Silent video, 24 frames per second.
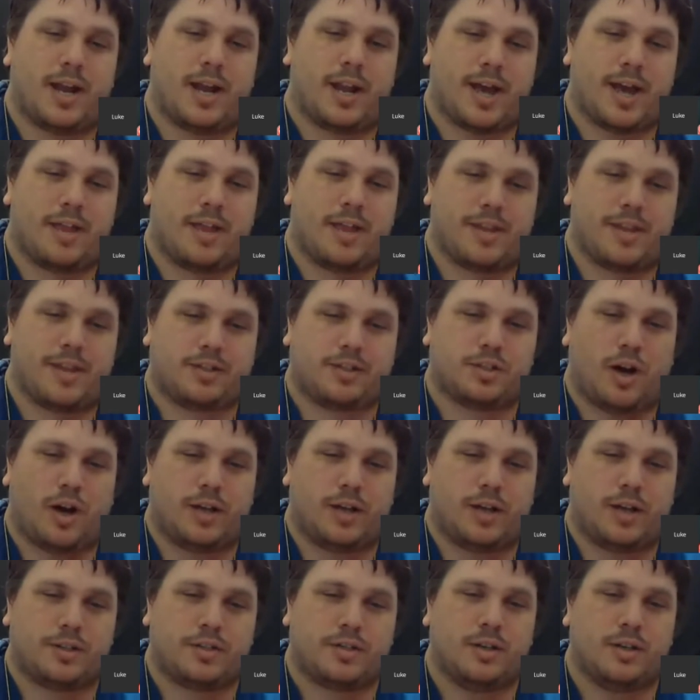out the
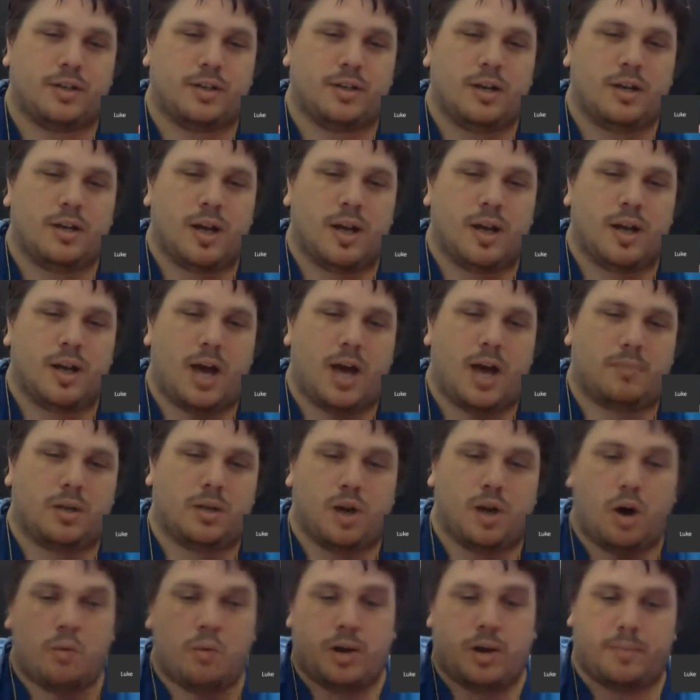exercise.
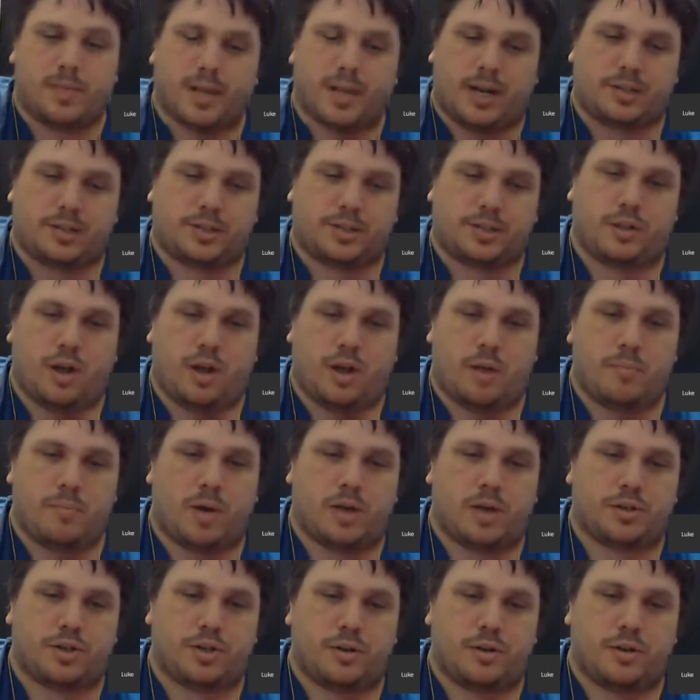Not when I'm in the lesson,
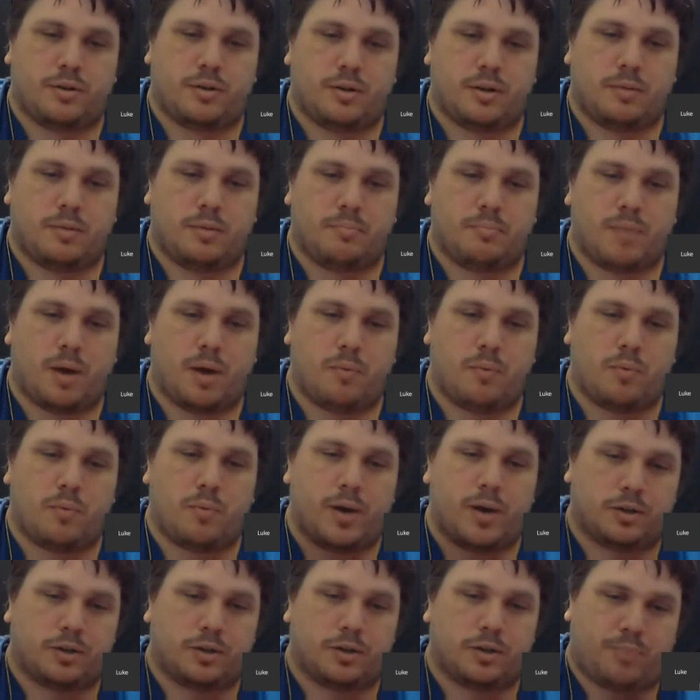though, mind you, but
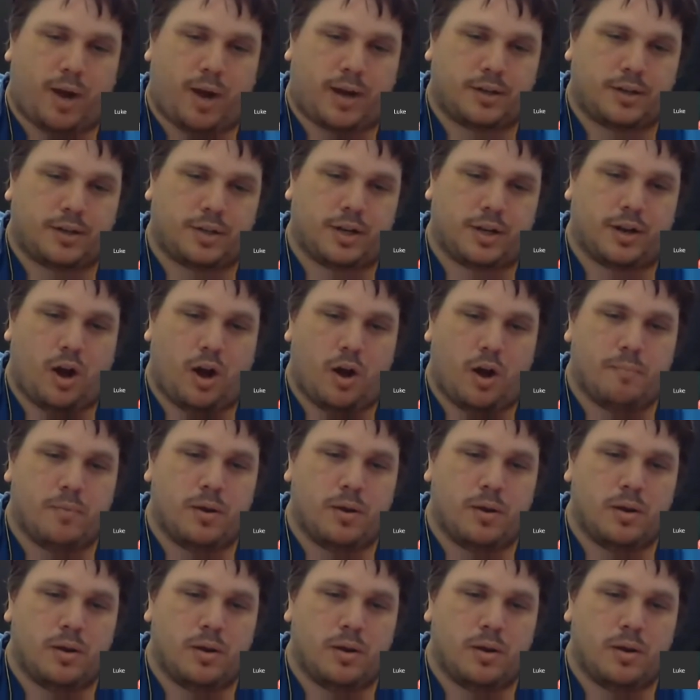when I was practicing at home,